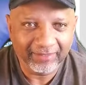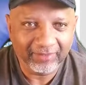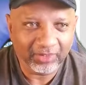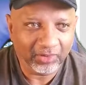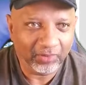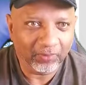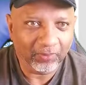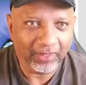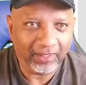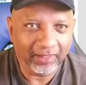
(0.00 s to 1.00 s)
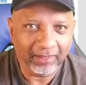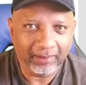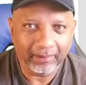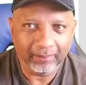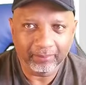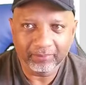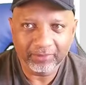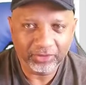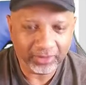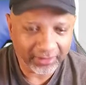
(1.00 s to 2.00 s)
So
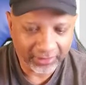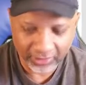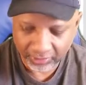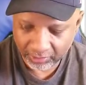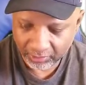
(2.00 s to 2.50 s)
just